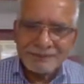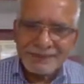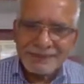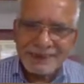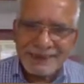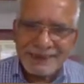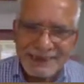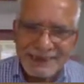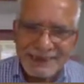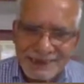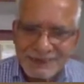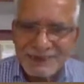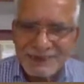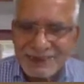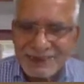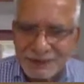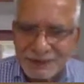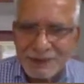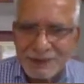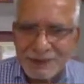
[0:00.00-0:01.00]
received the
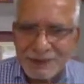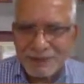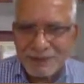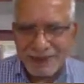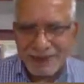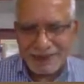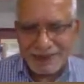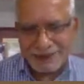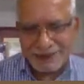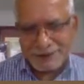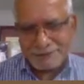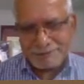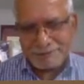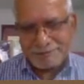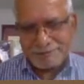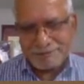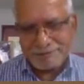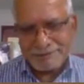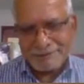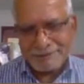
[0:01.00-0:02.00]
Nobel Prize,
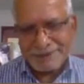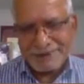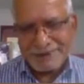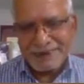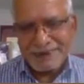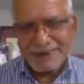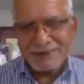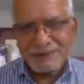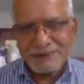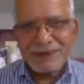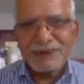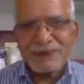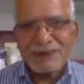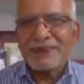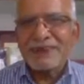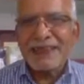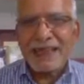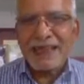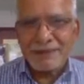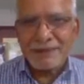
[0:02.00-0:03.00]
he was not
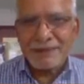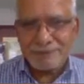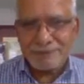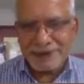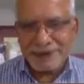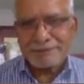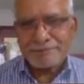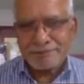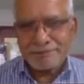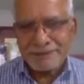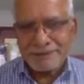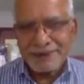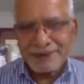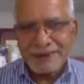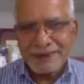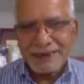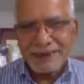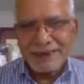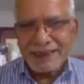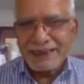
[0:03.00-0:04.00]
very happy.
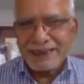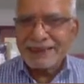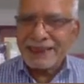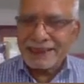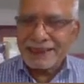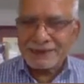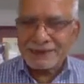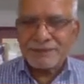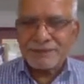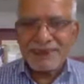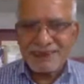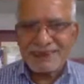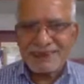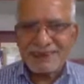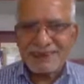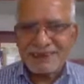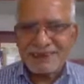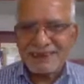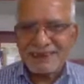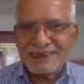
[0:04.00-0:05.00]
And he expressed
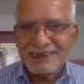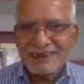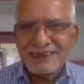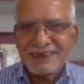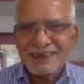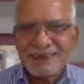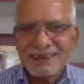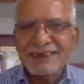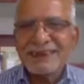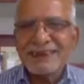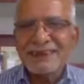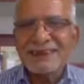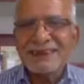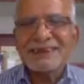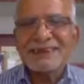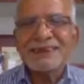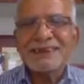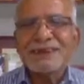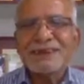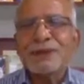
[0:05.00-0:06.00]
it in
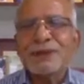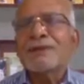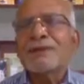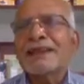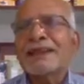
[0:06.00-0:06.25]
his Nobel